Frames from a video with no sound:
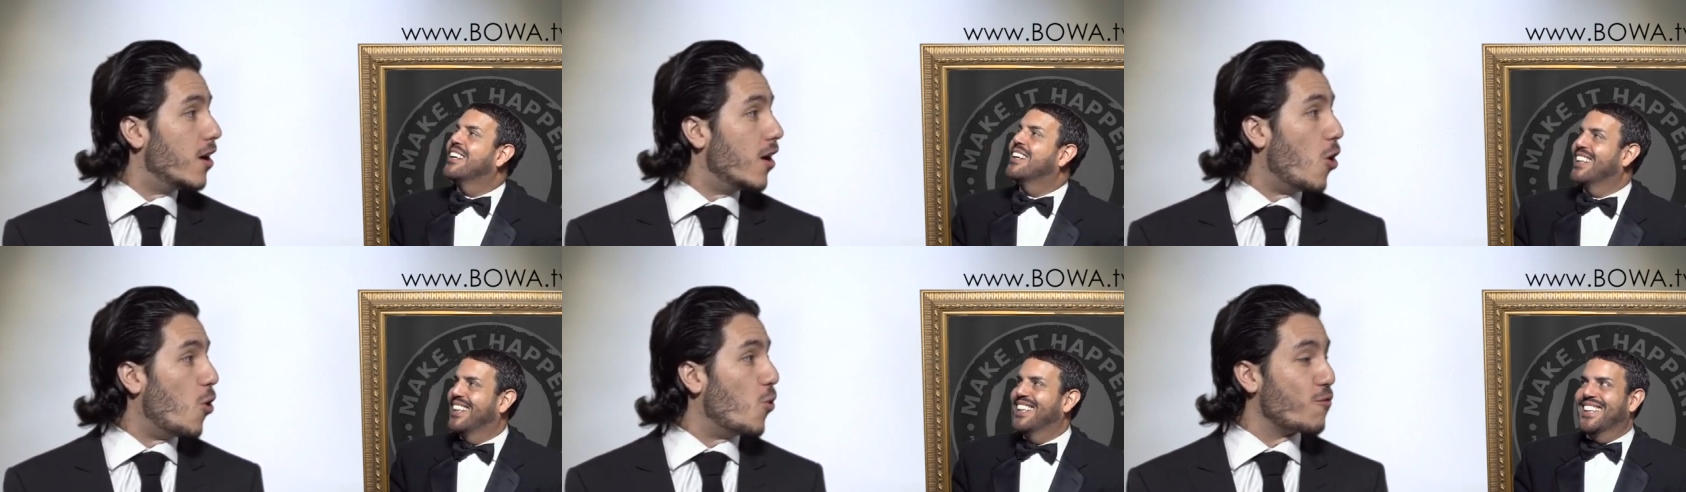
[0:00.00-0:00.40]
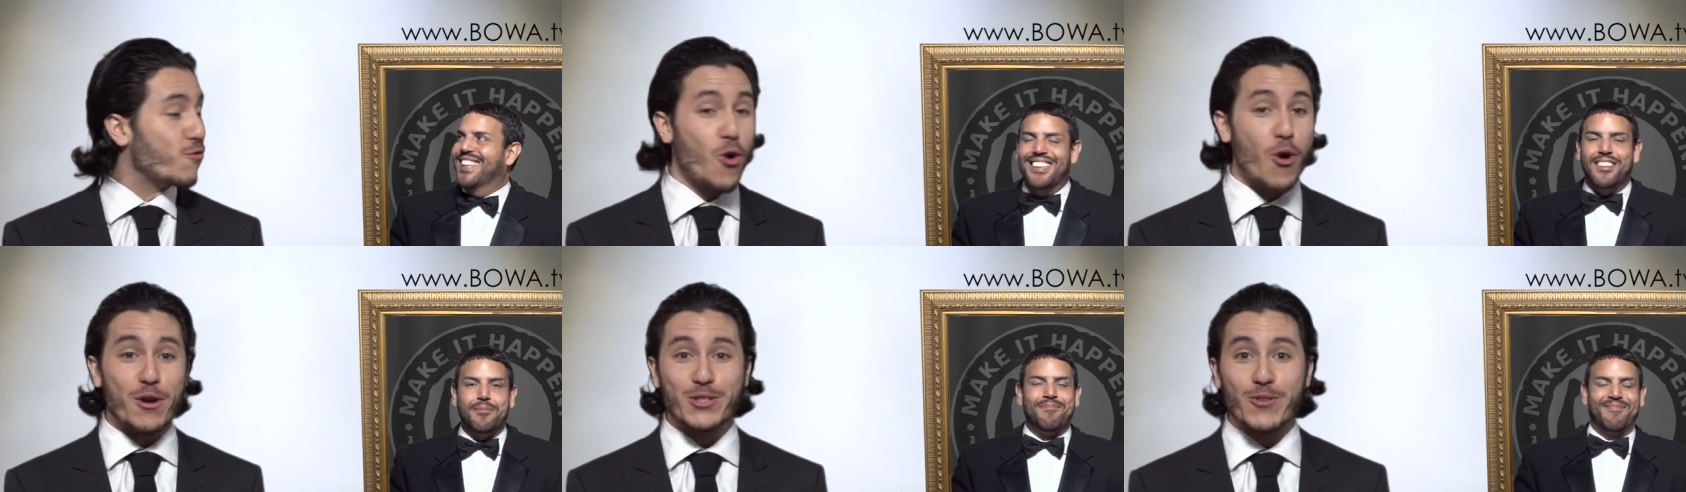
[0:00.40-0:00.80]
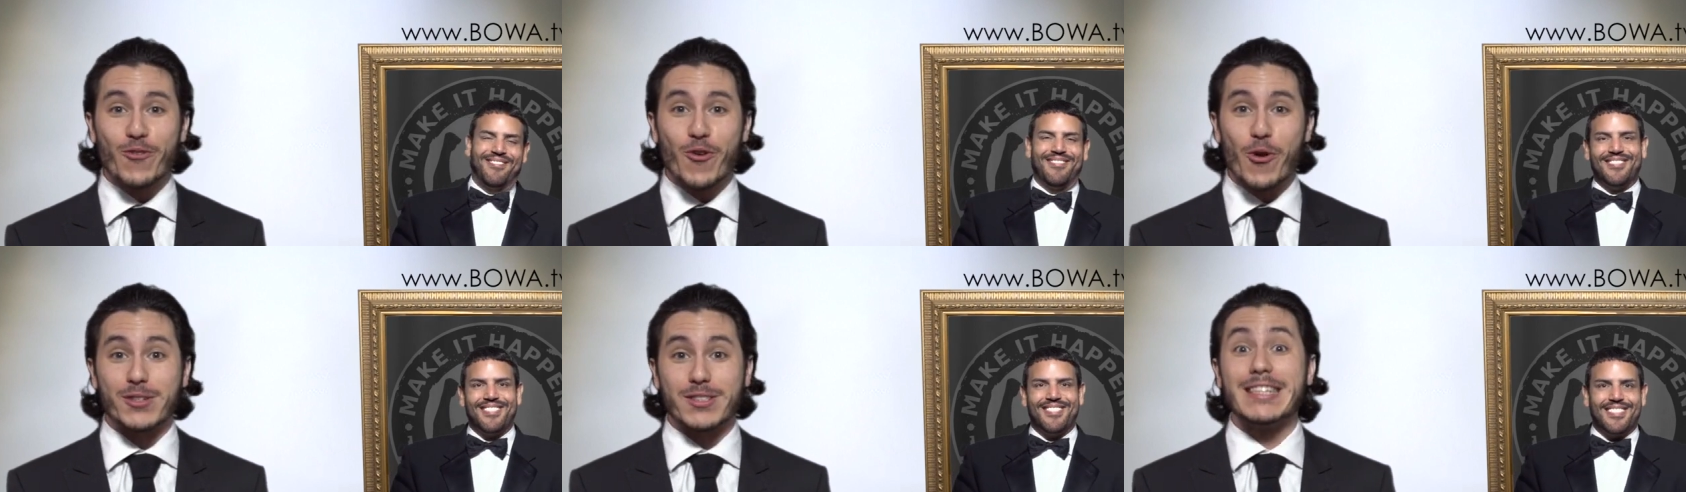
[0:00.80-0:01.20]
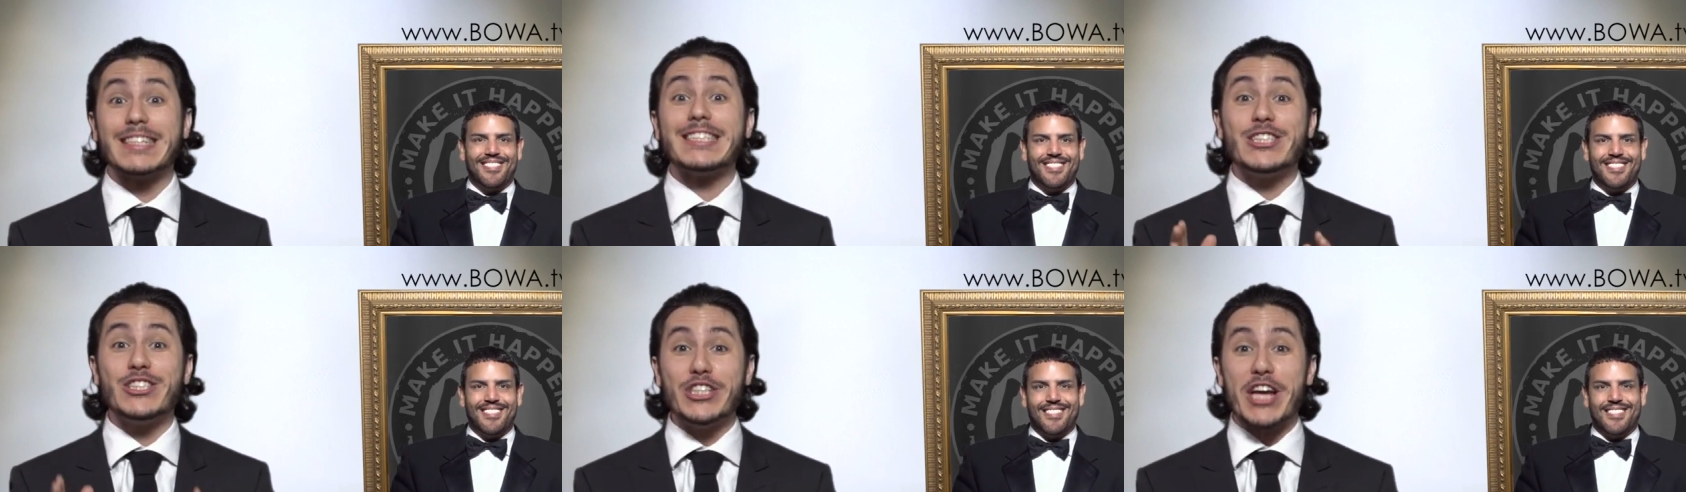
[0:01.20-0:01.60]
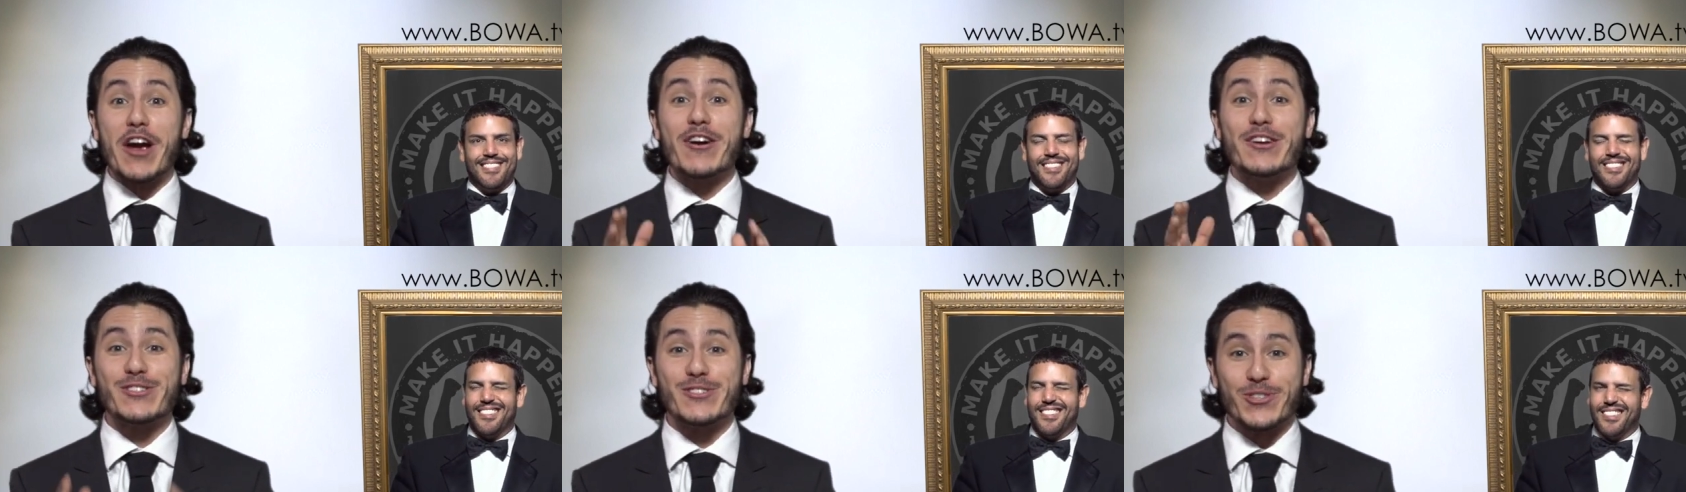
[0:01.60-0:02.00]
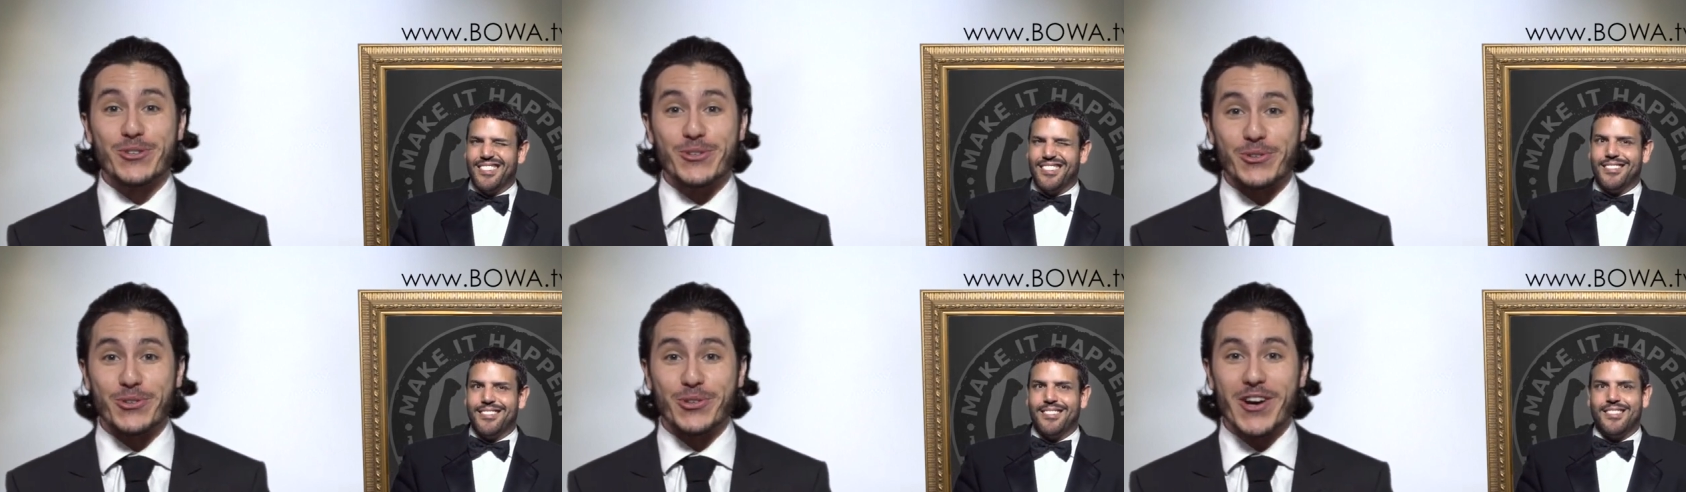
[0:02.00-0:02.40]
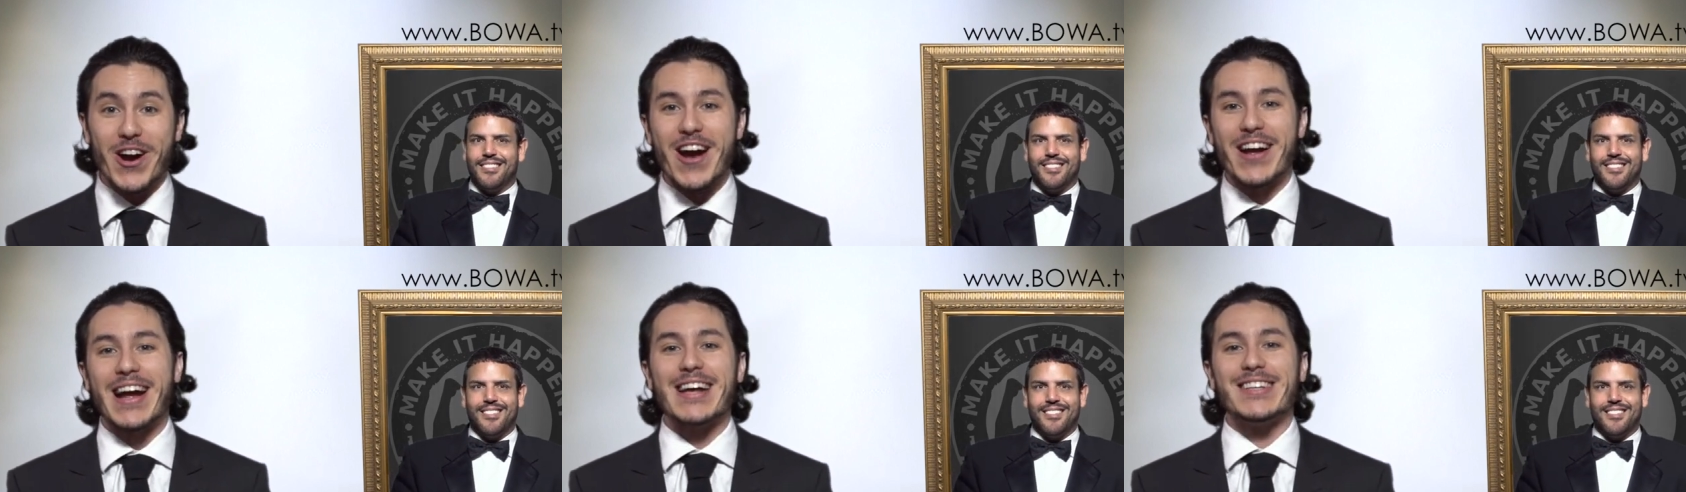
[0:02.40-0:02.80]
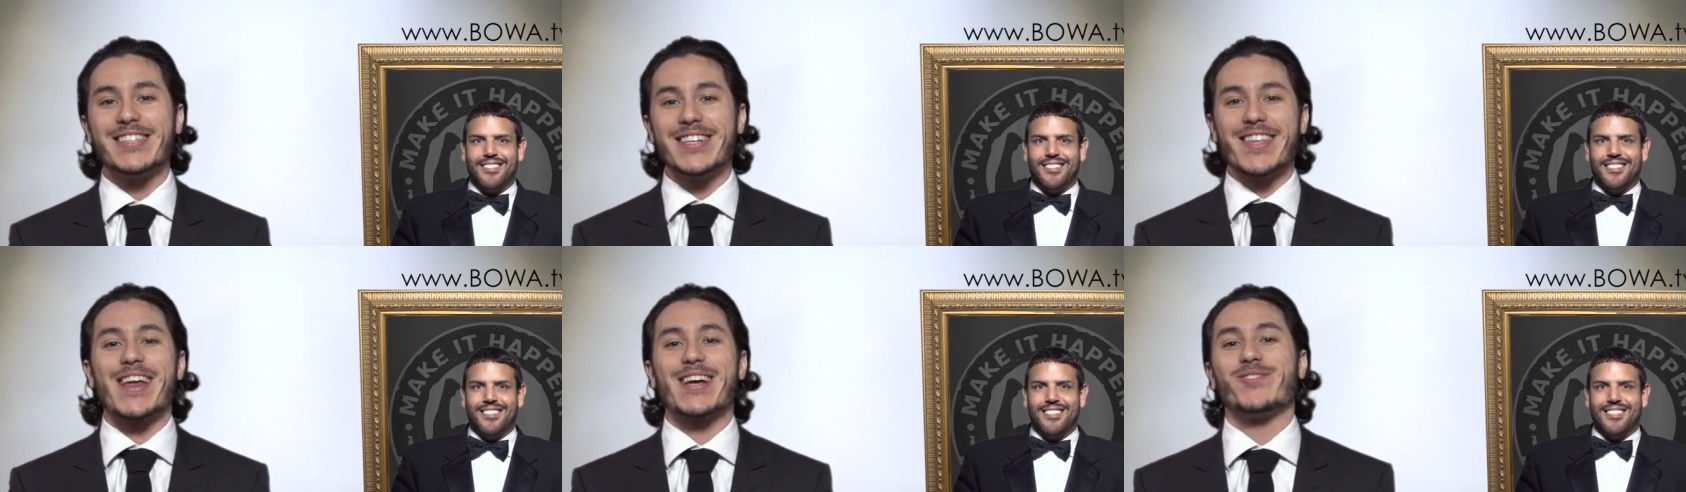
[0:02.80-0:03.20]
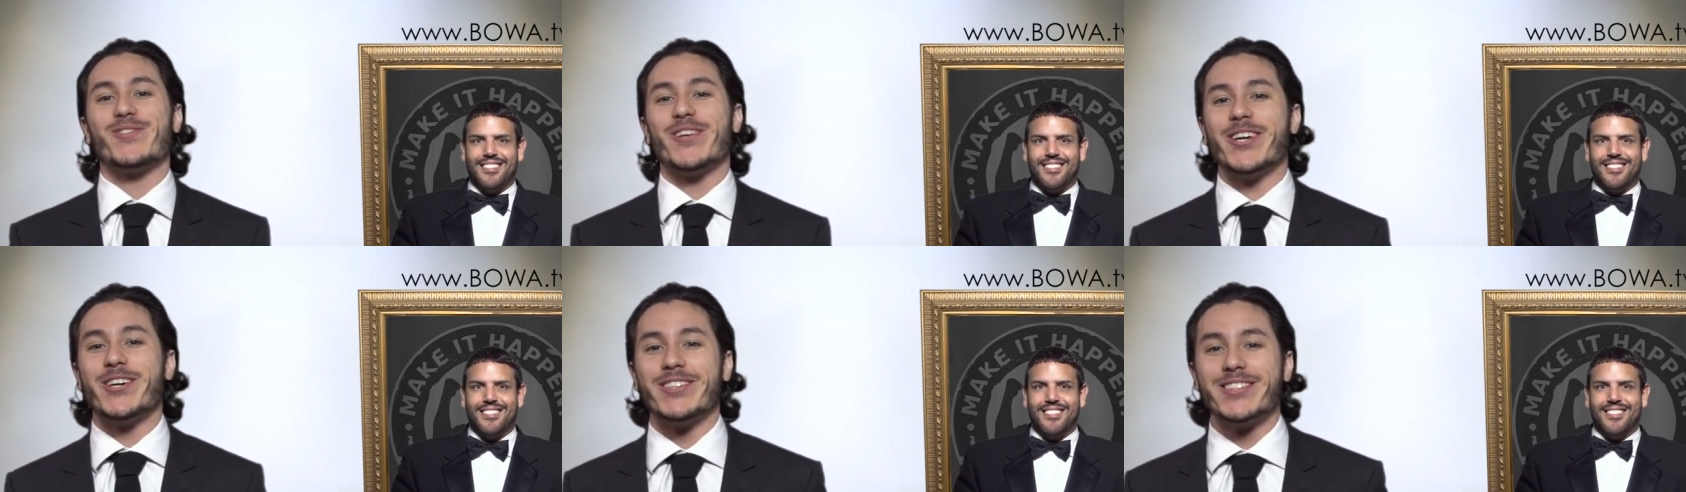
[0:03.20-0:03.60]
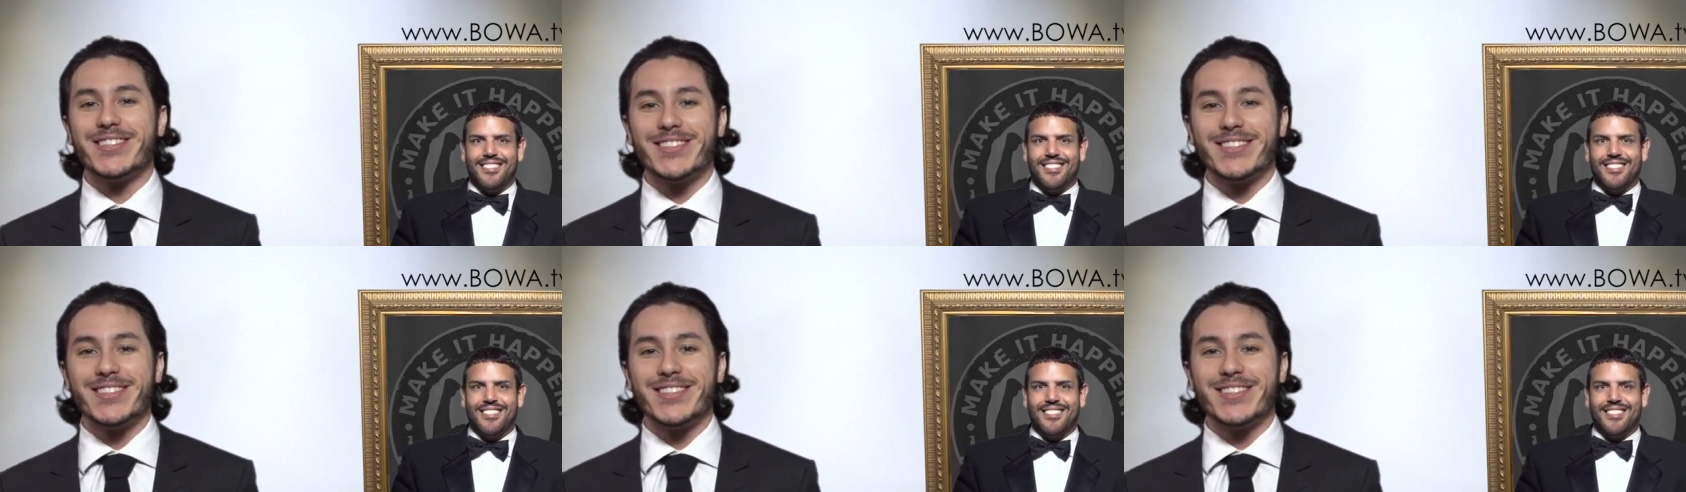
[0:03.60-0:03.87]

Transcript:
Speaker 1: Oh, of course, of course. Share it too. Alright guys, see you in the next video.